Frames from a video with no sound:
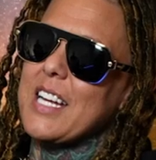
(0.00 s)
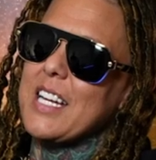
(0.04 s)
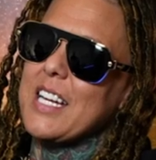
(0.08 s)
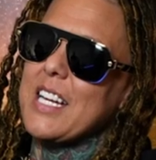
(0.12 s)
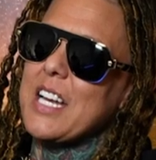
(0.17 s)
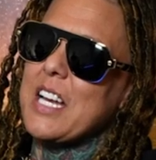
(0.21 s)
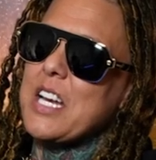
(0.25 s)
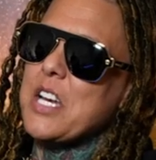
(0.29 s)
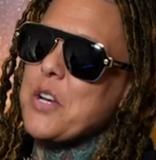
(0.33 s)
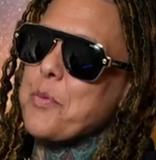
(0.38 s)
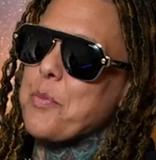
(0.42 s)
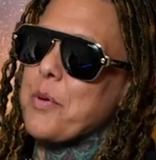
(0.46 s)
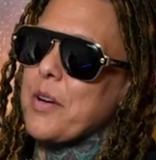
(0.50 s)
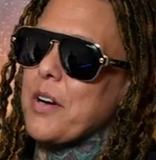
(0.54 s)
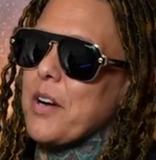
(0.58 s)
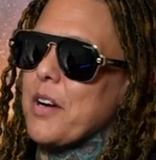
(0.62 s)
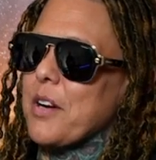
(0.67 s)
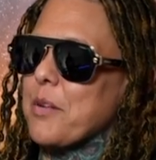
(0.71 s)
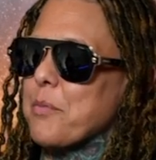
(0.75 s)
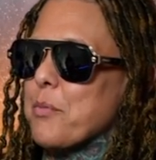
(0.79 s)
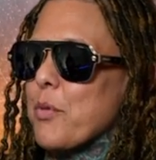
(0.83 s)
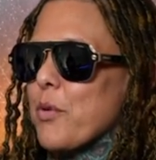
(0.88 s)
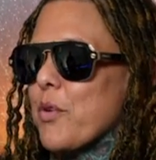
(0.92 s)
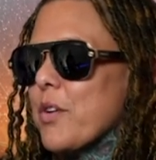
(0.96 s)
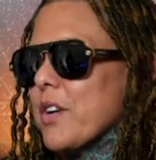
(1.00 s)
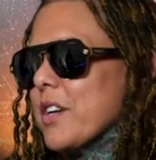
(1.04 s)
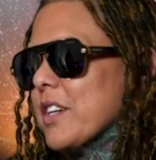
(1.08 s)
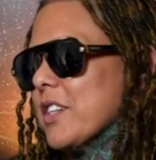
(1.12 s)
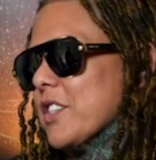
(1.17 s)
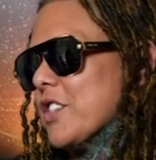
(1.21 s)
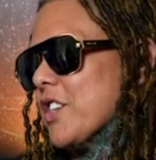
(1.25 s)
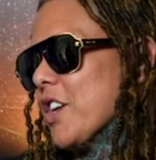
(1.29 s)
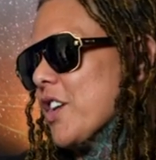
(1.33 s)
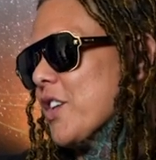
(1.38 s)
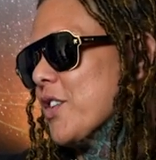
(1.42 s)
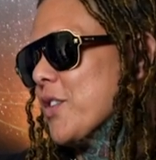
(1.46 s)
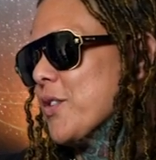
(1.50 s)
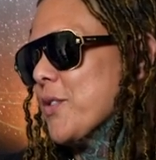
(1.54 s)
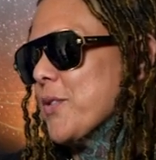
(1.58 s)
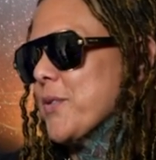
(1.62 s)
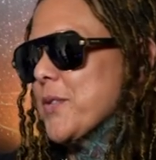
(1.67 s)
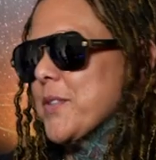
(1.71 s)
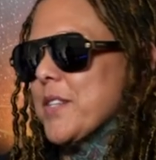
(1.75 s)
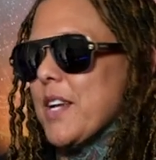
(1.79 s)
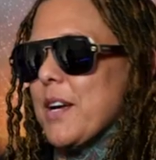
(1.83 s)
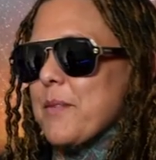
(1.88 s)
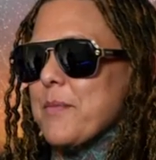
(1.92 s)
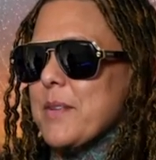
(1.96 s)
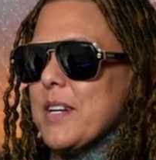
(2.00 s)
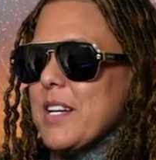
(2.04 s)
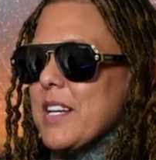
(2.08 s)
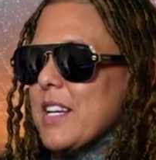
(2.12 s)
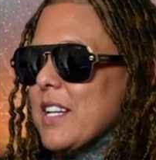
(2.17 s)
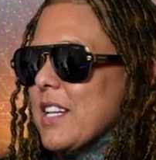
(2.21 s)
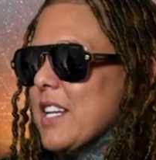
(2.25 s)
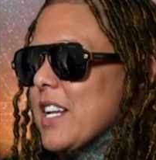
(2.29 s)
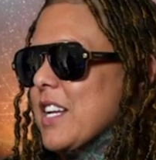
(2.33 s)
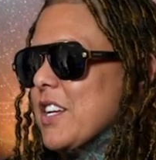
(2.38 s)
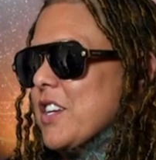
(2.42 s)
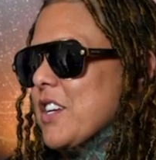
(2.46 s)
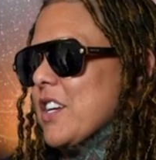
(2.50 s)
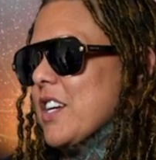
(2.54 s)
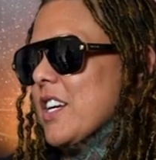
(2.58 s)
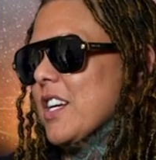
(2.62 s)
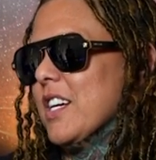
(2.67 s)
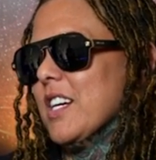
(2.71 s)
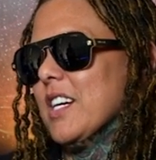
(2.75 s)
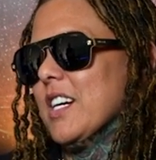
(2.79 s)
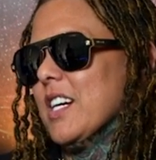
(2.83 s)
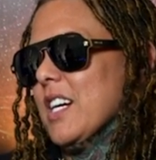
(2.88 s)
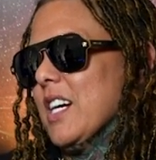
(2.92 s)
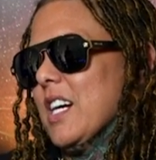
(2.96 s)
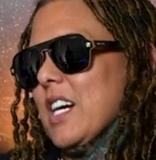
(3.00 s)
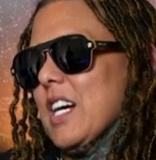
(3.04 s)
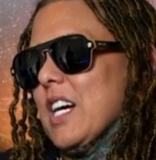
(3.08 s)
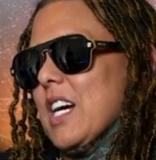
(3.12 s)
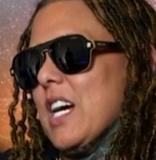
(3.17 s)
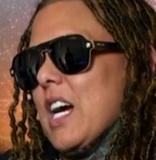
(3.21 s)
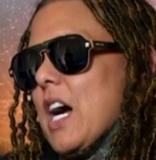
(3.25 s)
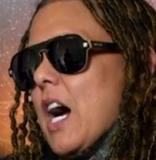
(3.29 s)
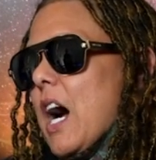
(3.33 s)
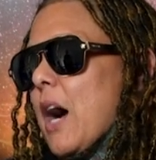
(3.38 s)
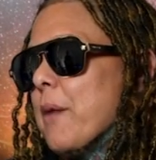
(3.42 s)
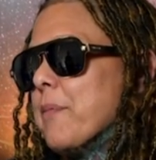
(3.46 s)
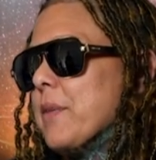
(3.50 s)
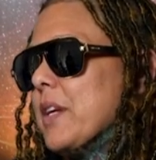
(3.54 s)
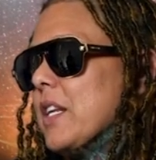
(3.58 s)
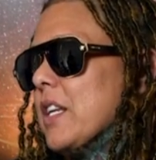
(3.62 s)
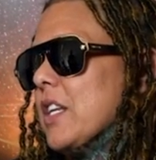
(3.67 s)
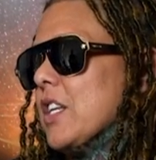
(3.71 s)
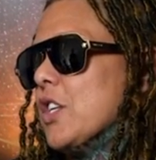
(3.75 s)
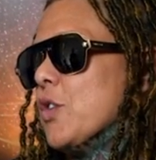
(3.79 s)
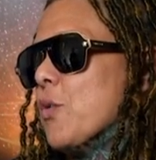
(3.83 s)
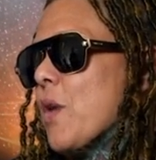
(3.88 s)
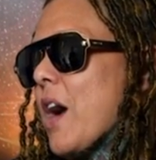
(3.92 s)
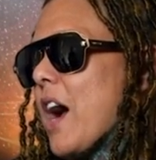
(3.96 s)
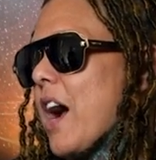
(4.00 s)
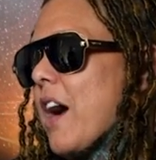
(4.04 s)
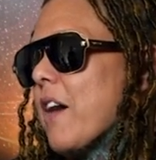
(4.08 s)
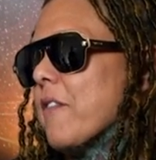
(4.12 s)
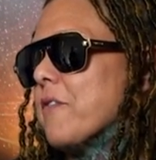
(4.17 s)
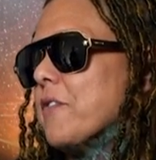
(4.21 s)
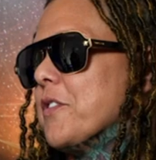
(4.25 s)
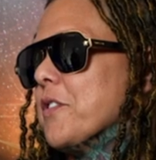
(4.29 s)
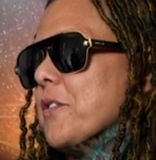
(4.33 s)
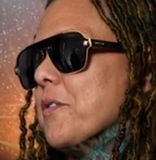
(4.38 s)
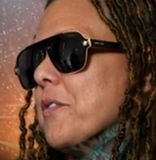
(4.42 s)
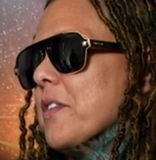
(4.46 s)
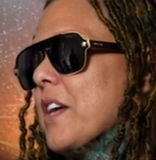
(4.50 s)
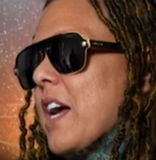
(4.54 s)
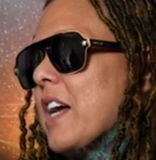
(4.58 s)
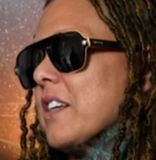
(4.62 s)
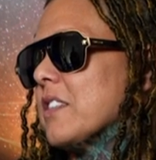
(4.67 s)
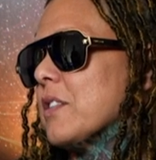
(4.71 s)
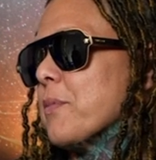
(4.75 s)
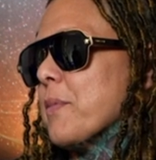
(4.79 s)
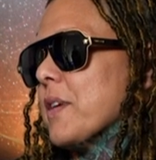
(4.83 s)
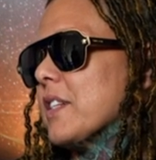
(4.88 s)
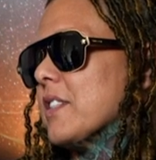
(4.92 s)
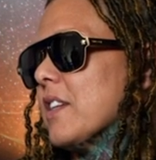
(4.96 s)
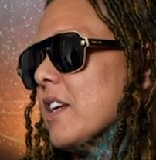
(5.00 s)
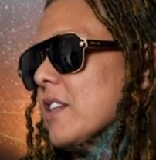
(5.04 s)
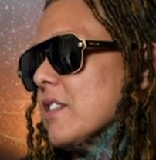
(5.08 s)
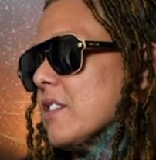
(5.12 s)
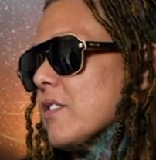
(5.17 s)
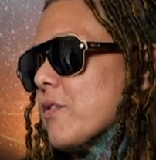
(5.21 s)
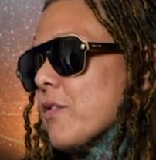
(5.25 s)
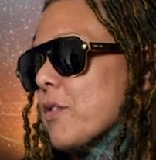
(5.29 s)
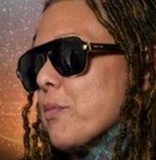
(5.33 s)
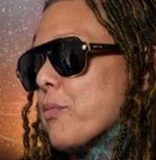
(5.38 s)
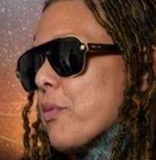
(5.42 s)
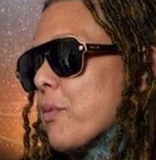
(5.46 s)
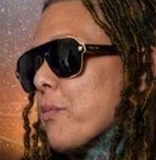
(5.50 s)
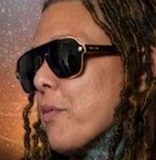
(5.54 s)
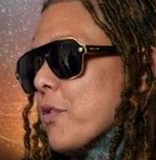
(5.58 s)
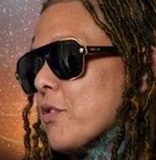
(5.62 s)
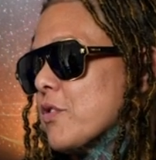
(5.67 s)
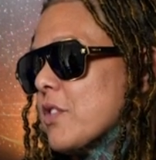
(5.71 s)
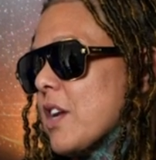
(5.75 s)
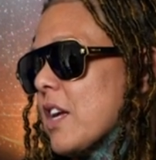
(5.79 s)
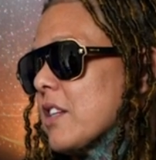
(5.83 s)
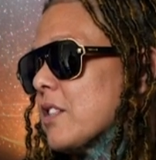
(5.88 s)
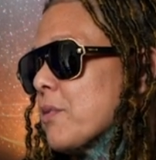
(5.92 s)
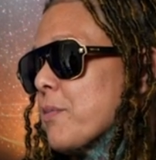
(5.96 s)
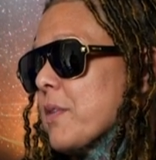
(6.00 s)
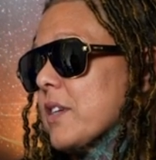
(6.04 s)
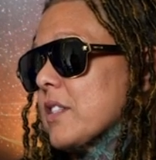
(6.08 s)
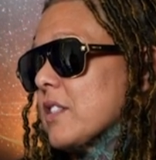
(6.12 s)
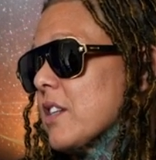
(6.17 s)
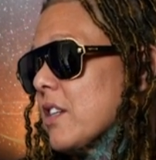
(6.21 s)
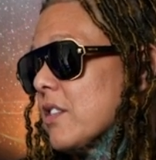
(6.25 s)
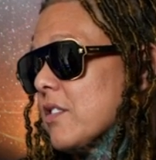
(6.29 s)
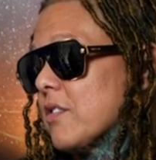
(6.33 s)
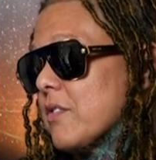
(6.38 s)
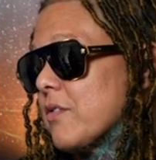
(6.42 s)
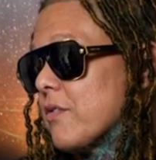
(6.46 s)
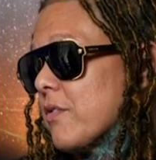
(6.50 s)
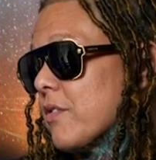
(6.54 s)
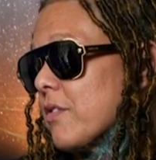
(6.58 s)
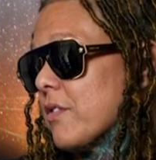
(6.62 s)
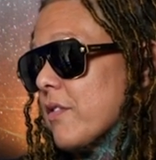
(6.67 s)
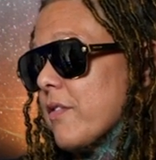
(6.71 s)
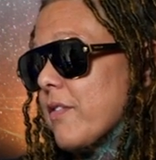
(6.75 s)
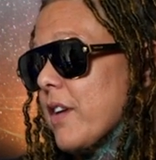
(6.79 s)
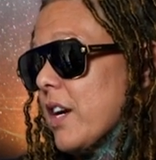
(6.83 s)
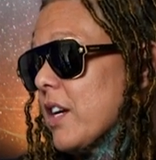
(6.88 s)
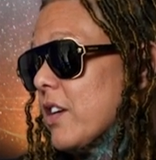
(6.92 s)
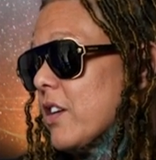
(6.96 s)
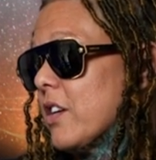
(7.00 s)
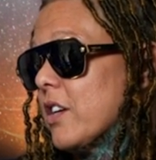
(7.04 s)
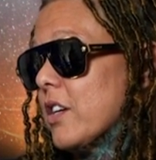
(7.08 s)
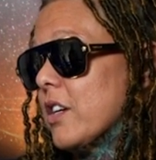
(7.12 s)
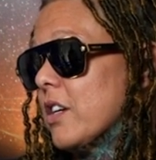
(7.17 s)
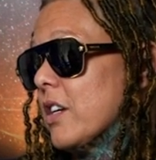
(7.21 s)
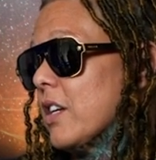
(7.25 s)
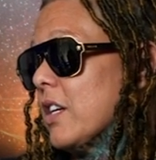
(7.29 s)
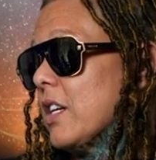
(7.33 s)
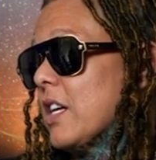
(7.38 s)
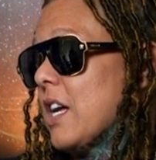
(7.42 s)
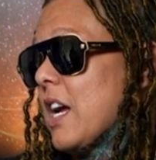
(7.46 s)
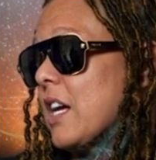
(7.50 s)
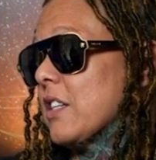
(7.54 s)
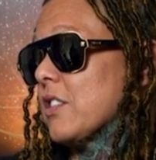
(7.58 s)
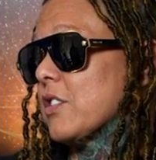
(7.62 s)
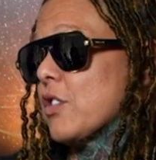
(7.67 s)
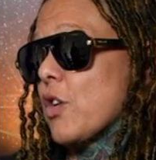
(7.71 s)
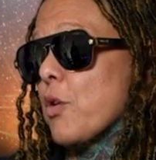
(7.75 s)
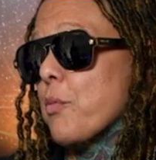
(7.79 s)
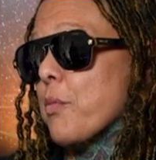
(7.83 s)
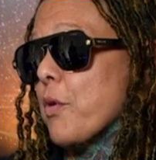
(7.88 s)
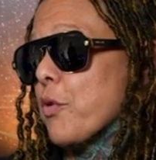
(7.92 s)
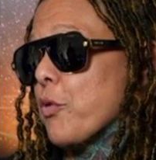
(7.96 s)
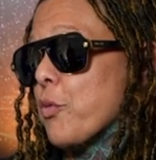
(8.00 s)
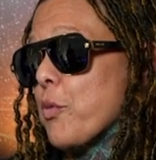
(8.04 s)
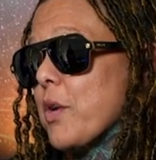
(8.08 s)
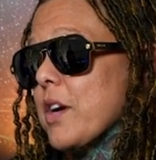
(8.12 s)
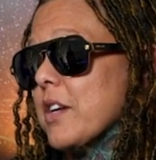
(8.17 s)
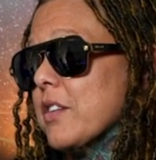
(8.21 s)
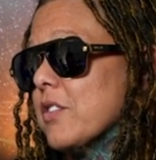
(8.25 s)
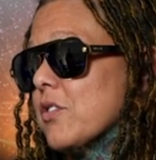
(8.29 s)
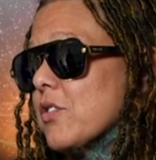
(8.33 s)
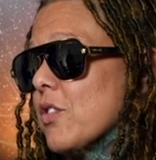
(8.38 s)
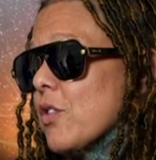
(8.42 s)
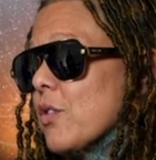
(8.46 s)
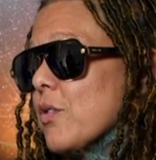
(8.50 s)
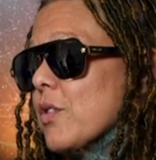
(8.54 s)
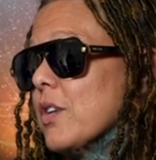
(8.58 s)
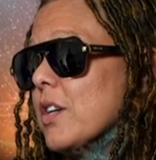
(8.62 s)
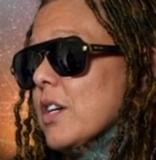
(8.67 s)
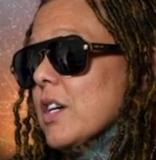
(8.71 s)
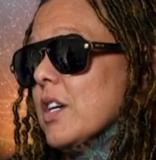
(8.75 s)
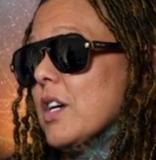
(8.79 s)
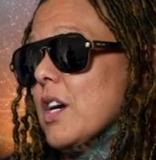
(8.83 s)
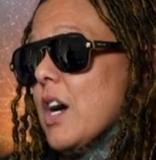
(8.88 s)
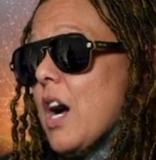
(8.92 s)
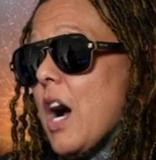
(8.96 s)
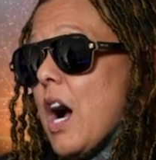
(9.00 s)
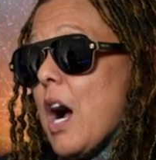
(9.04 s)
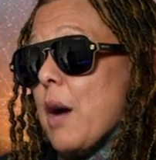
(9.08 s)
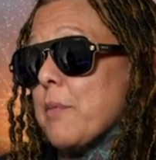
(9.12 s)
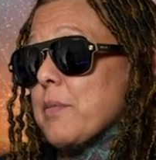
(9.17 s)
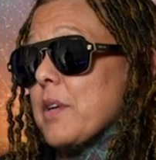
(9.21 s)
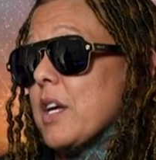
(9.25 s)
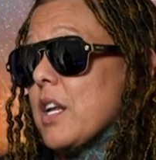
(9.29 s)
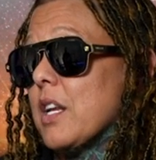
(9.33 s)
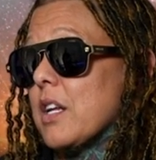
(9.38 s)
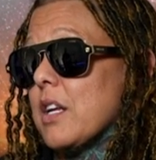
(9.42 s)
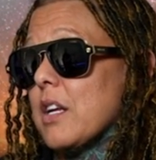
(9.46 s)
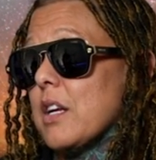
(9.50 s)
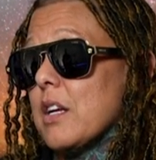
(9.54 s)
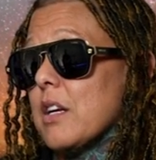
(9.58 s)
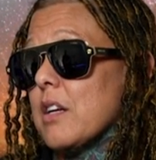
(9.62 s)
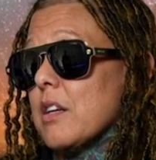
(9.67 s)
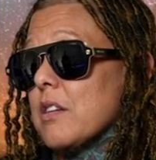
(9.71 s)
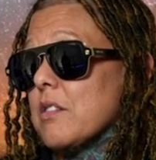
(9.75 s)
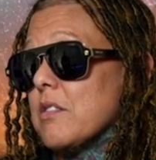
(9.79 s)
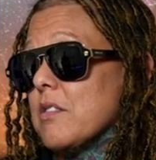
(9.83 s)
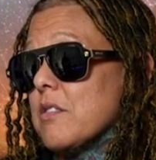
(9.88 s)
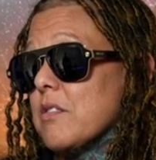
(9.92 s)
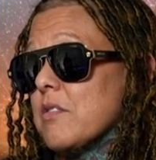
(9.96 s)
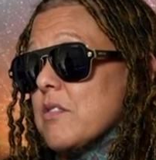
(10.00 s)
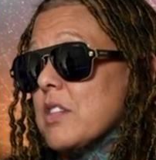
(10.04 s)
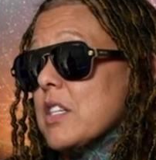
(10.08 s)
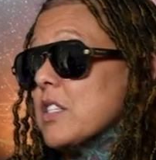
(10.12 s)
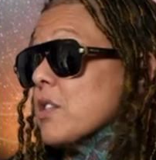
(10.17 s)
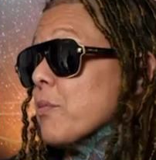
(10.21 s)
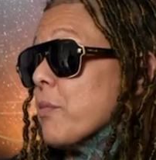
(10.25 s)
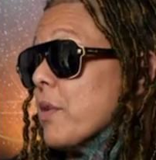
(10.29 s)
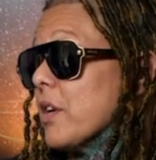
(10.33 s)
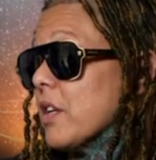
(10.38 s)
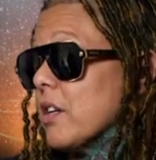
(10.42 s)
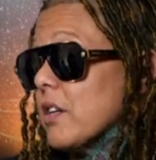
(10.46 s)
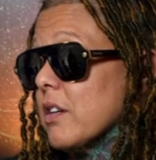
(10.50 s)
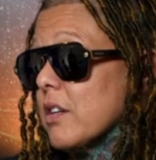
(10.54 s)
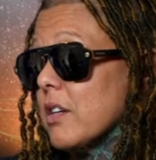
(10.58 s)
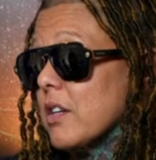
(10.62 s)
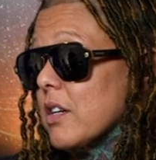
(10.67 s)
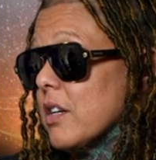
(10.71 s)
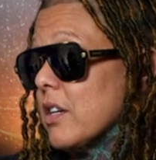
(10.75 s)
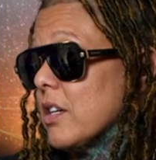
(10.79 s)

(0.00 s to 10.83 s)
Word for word: yeah. and you put on boring shows. Right. I mean, and then I mean, you have to. It has to make sense for the promotion. Has to make sense for the fighter. It mm-hmm. has to go both ways. So, I'm getting decent money.